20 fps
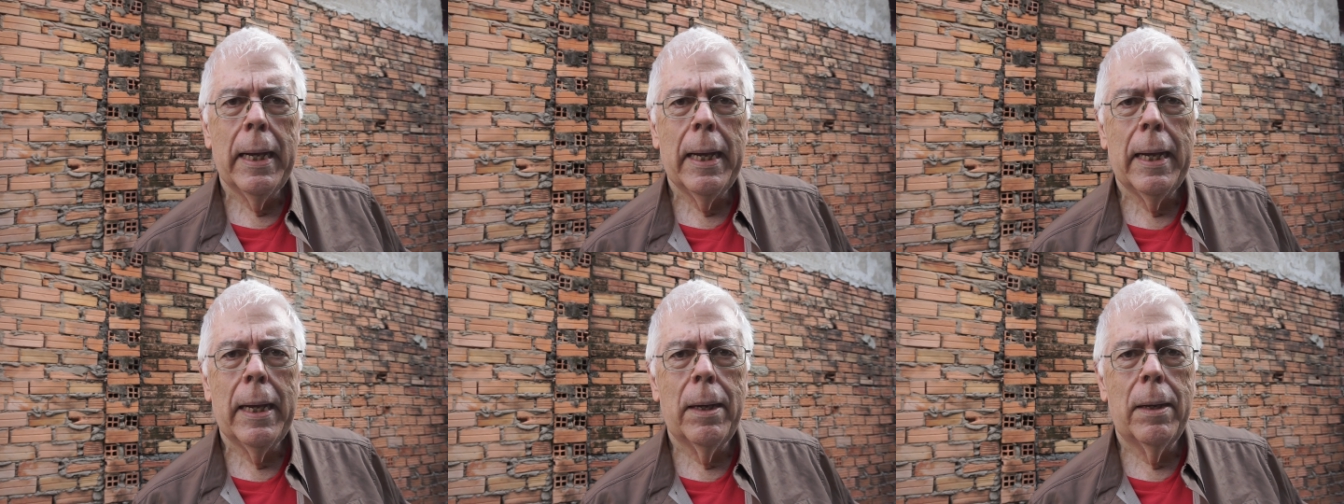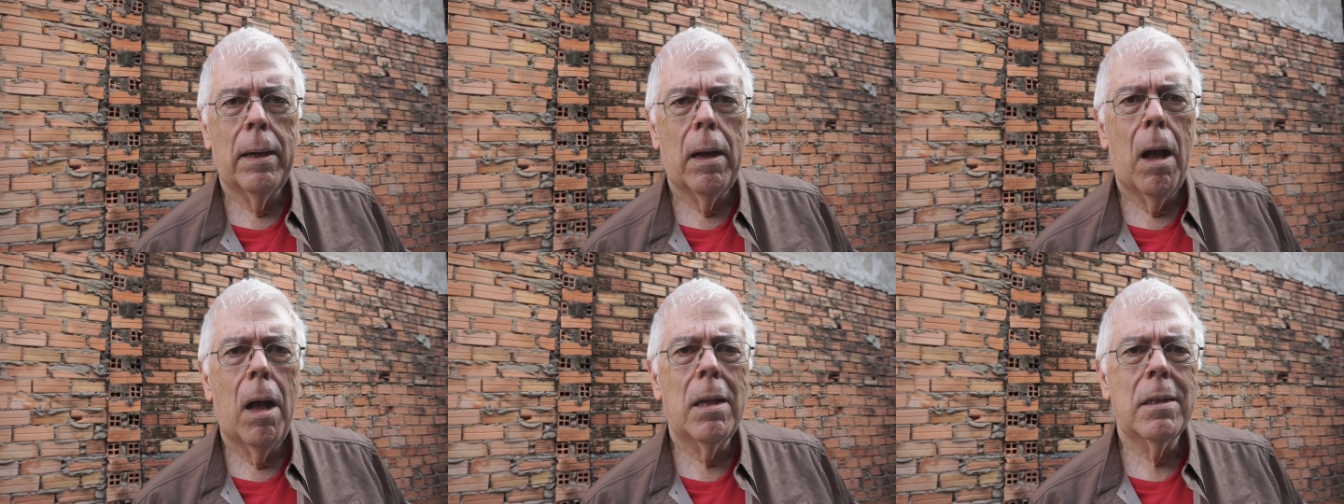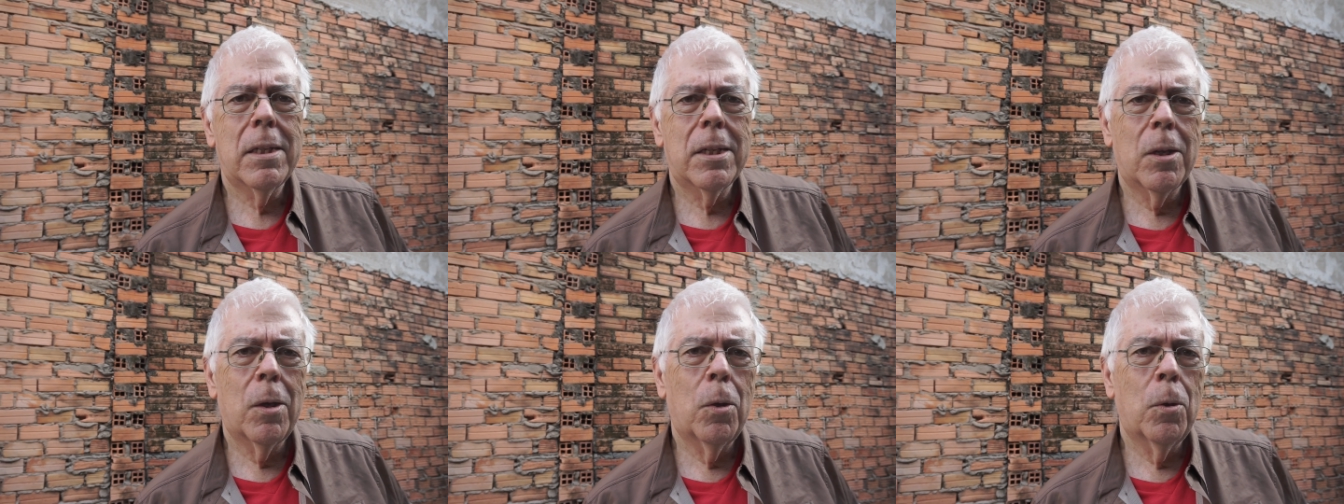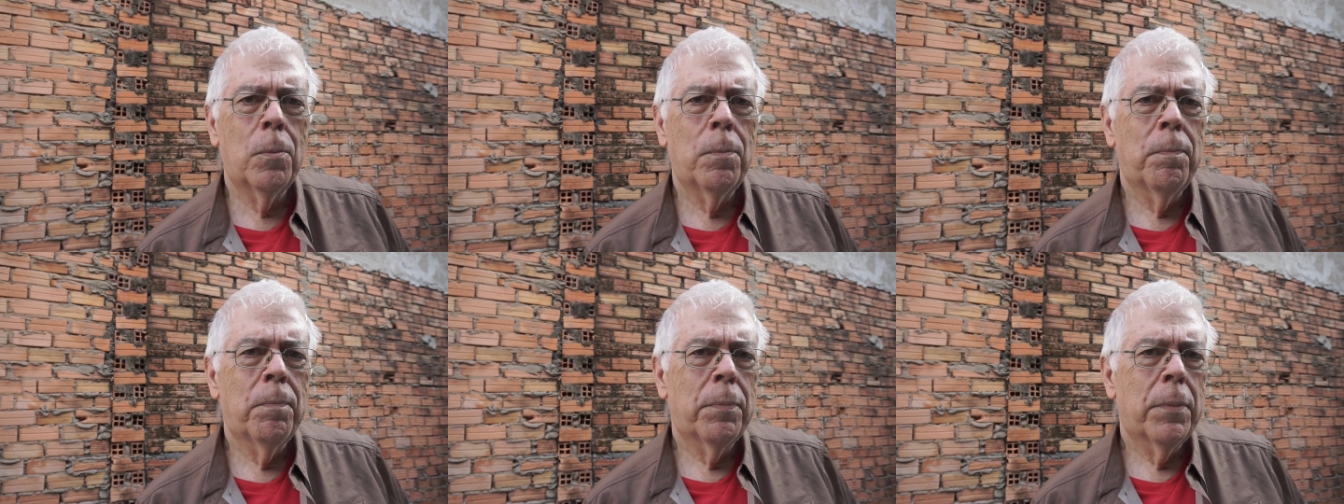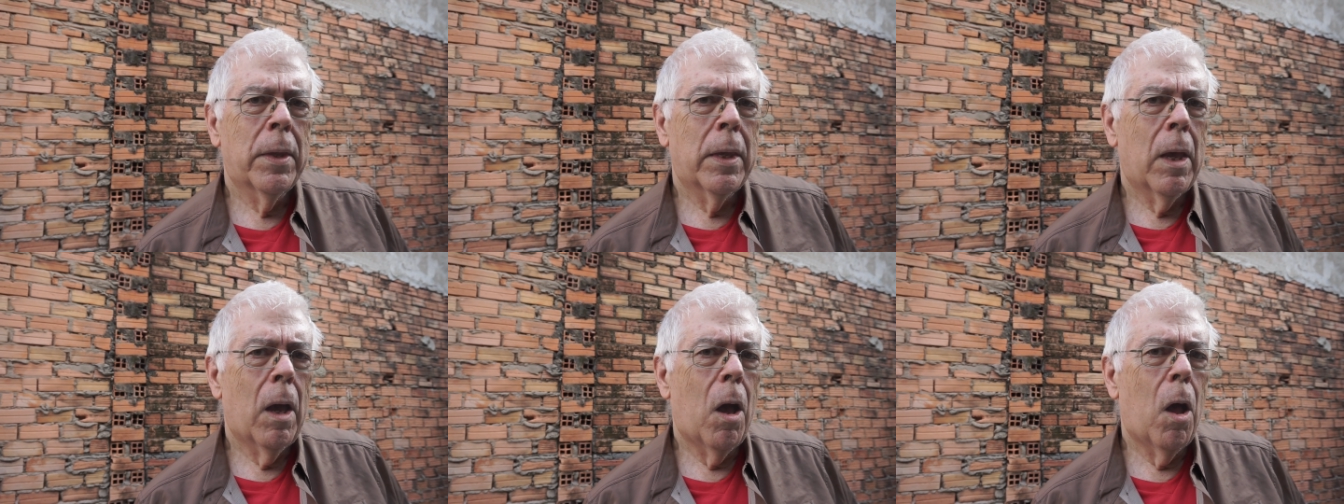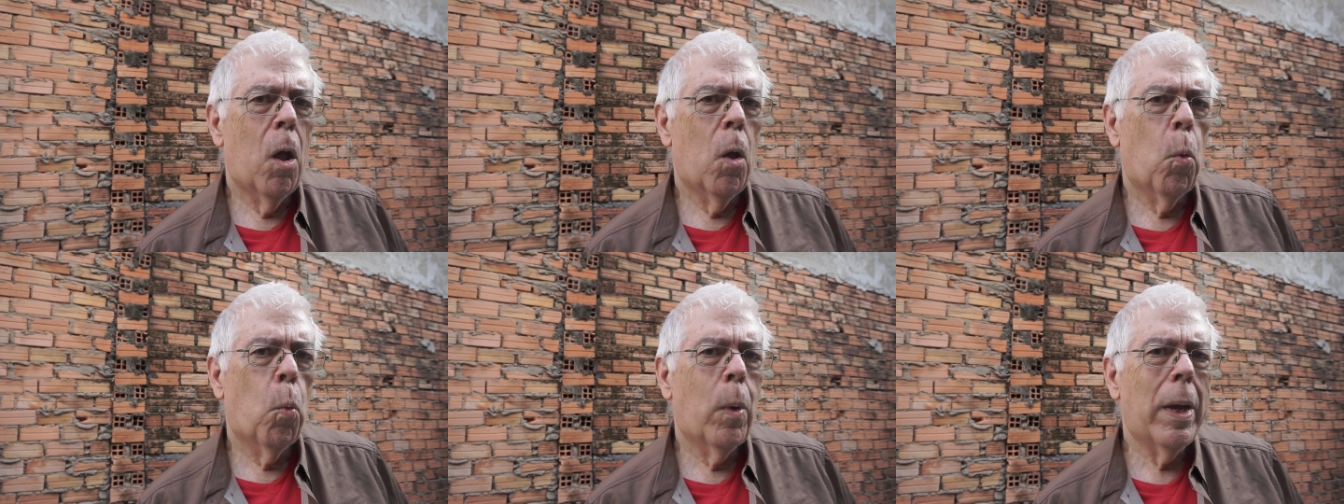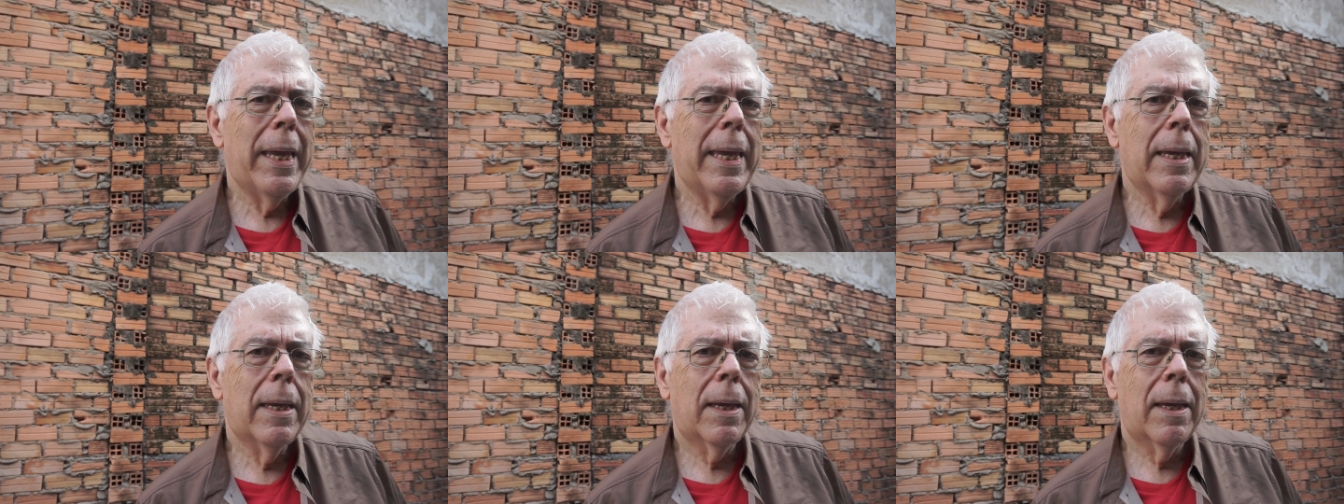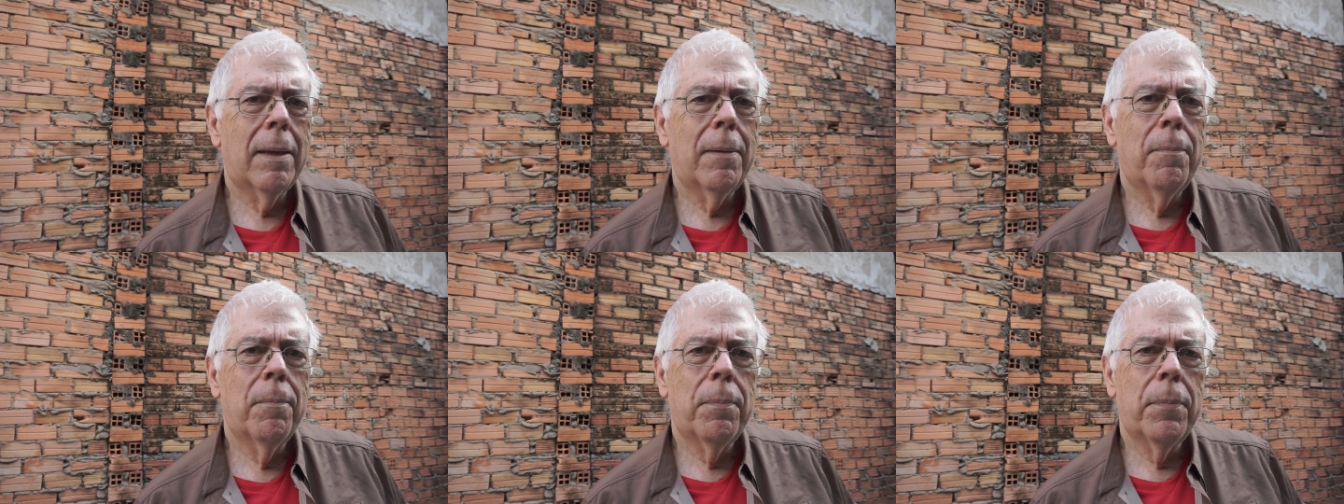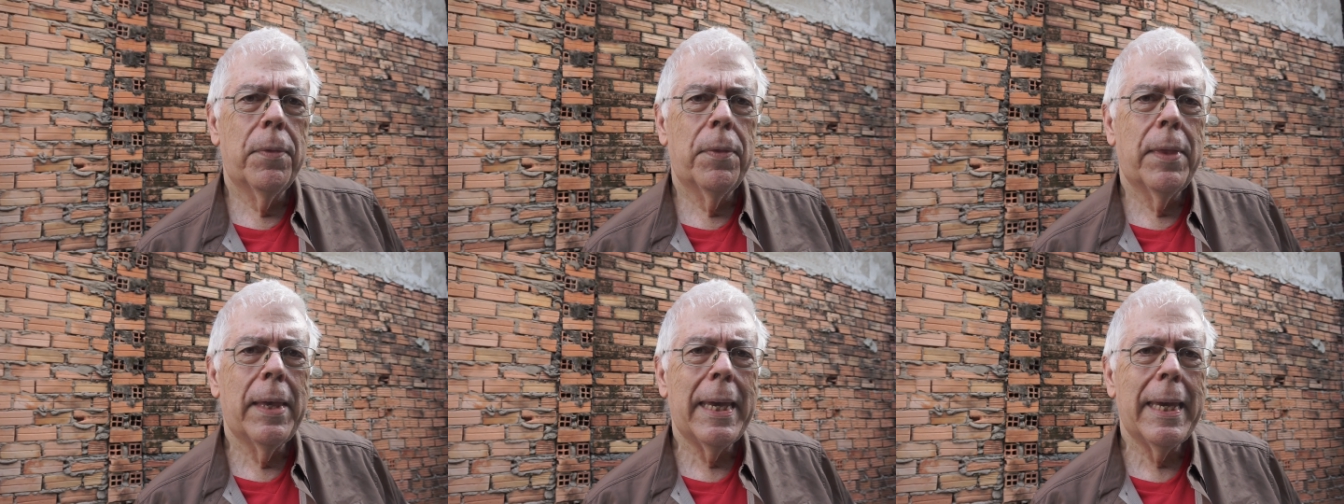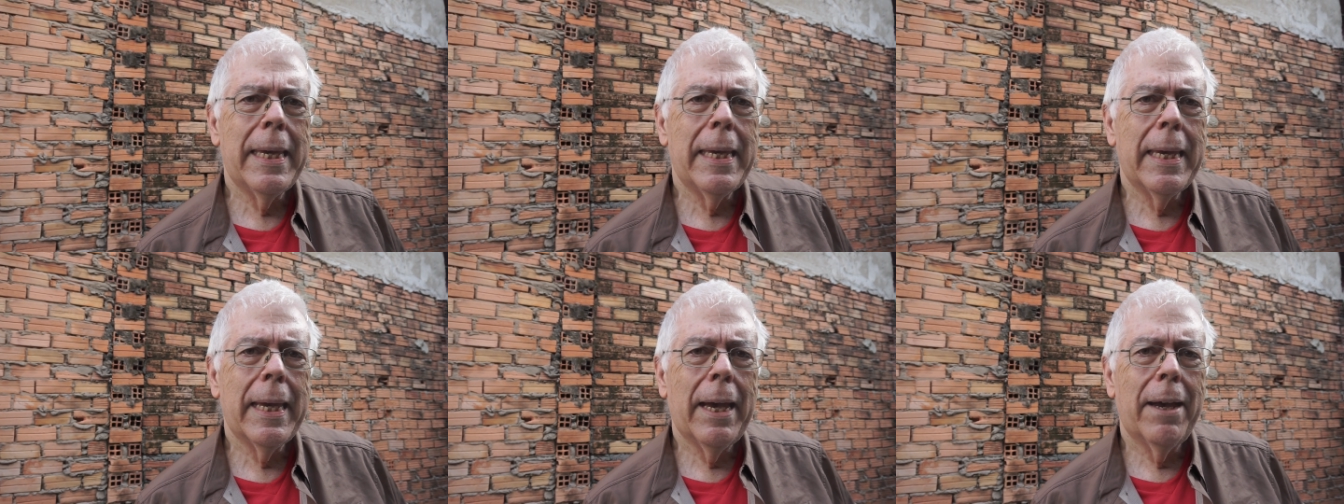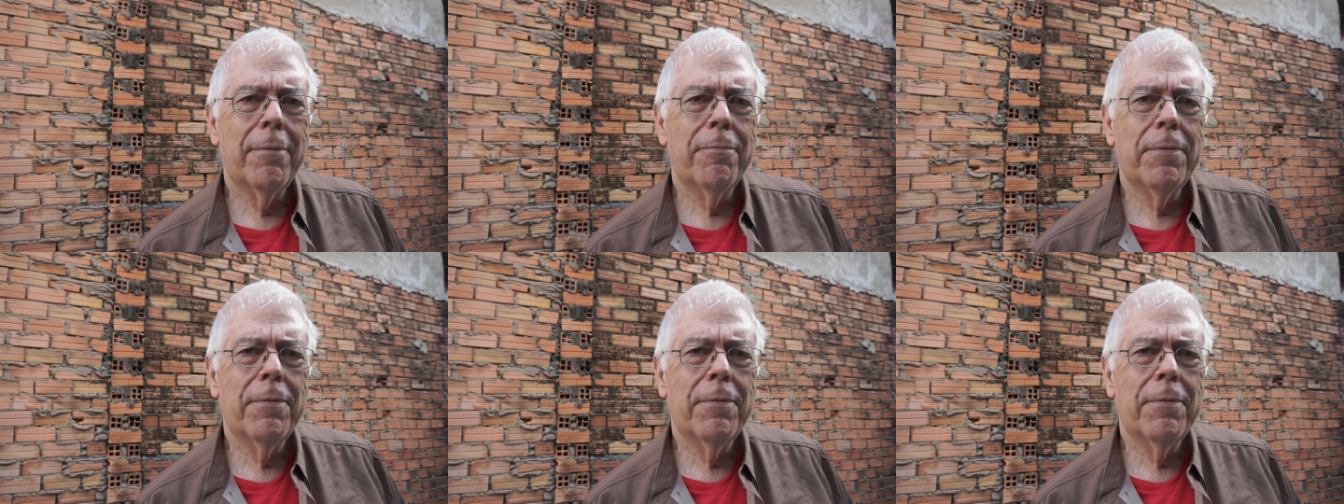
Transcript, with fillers: Also, all week, the